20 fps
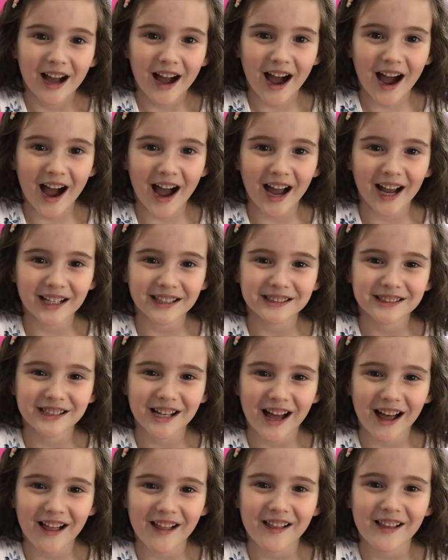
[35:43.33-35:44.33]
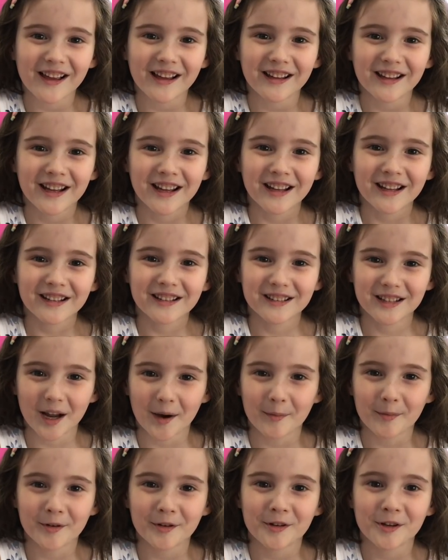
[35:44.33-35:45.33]
Hi, Charlotte
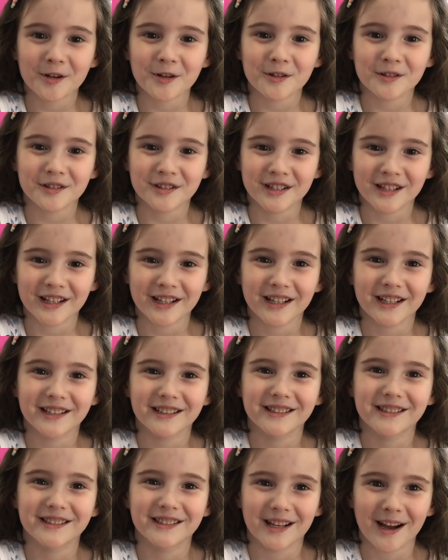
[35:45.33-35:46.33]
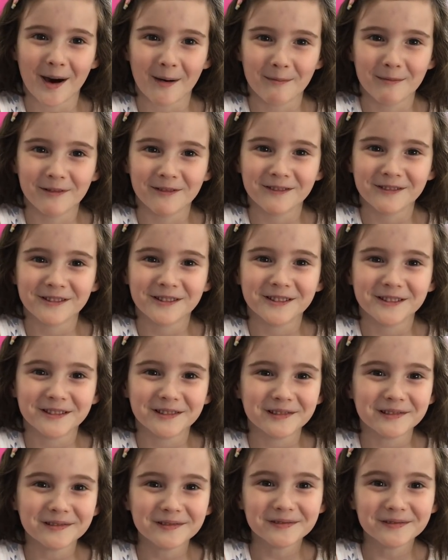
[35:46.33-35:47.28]
WDW.